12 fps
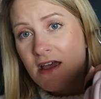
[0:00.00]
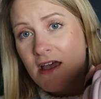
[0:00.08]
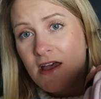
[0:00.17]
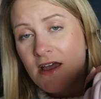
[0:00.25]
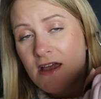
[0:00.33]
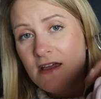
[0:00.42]

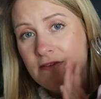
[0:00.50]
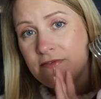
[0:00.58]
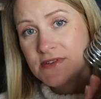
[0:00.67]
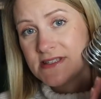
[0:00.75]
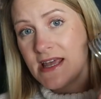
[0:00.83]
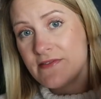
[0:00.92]

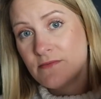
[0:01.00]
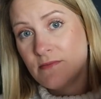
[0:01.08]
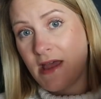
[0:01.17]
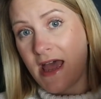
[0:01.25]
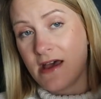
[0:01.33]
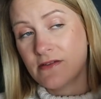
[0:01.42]
for
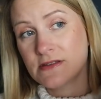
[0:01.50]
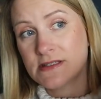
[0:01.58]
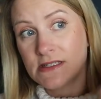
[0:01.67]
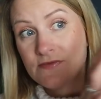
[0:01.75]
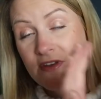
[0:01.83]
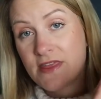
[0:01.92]

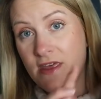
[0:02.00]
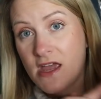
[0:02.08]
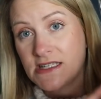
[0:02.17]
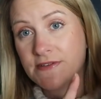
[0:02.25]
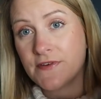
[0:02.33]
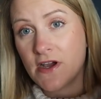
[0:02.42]
£7 for
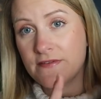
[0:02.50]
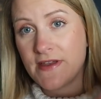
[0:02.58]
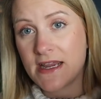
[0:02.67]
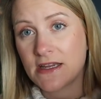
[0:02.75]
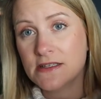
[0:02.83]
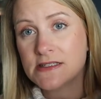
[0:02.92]
35
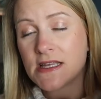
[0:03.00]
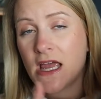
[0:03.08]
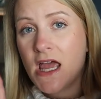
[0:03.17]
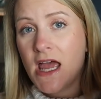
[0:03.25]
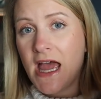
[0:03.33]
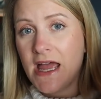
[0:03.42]
hangers,
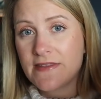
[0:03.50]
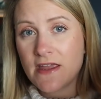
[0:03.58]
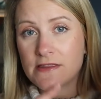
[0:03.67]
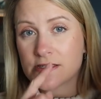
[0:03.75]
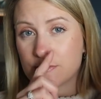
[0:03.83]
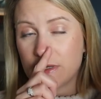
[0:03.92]
and the
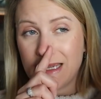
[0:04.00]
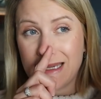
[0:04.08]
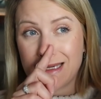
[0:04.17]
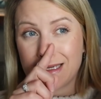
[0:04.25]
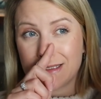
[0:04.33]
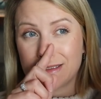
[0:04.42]
others were
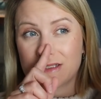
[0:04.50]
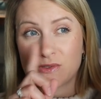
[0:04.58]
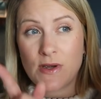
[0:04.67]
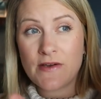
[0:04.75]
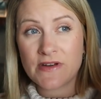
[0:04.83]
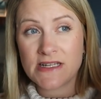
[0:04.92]
like
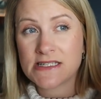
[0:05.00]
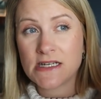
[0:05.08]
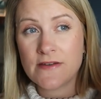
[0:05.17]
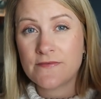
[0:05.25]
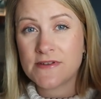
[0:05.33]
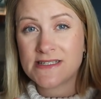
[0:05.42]

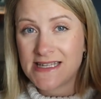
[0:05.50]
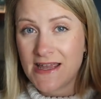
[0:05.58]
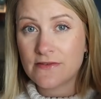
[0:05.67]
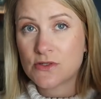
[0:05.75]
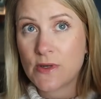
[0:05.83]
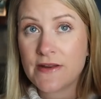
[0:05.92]
£12.99
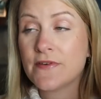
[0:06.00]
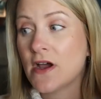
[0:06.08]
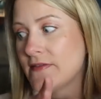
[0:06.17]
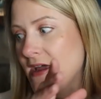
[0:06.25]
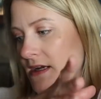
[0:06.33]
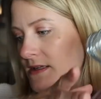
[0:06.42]
for
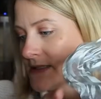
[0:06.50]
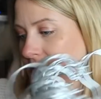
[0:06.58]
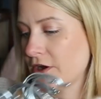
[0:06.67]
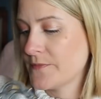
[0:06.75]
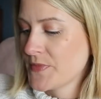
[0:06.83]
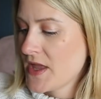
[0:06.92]
25 hangers.
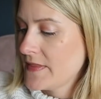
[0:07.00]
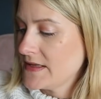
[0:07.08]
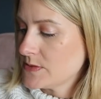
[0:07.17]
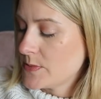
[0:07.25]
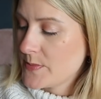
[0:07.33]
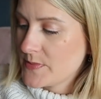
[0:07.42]
So
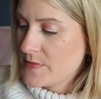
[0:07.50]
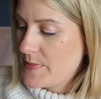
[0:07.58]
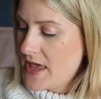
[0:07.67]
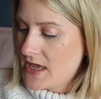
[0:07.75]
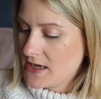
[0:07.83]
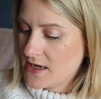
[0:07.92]
that's why I went with the
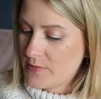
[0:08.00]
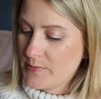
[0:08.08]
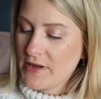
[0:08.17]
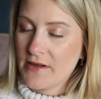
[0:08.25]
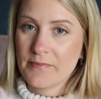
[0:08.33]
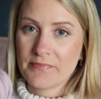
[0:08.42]
pink,
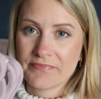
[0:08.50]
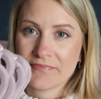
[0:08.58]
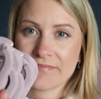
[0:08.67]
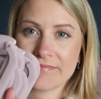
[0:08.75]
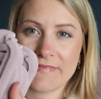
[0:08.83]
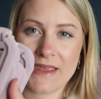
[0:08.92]
but
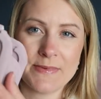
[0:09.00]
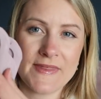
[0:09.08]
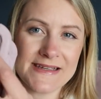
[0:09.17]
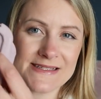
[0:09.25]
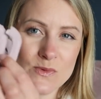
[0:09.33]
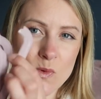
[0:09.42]
maybe
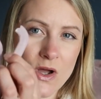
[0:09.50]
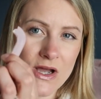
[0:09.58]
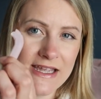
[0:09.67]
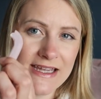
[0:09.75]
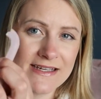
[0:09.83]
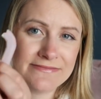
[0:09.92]
that's
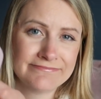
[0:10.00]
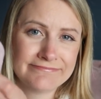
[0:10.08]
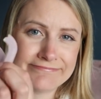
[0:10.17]
why.